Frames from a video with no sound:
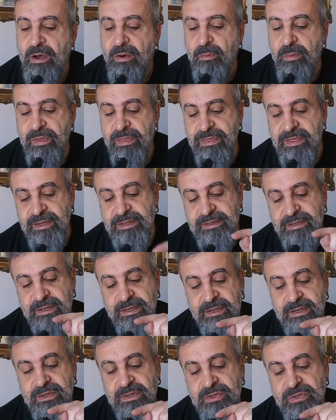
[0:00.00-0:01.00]
with this
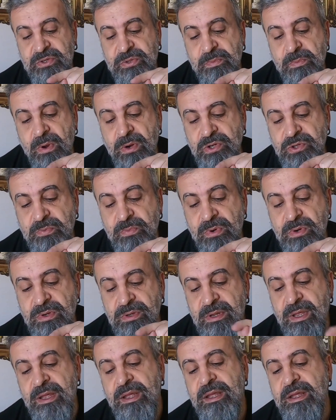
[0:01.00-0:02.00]
small, small
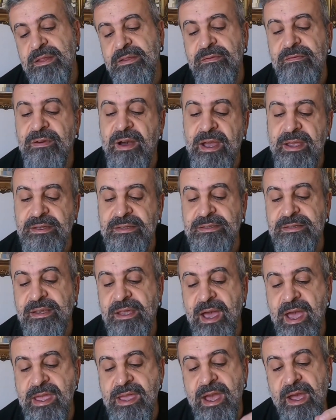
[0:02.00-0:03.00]
device
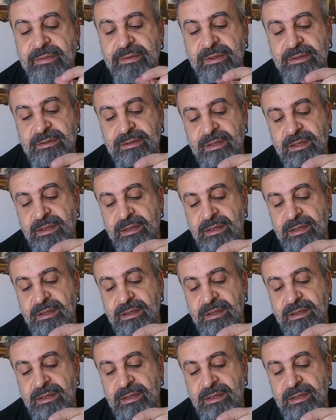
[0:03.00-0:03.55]
I added.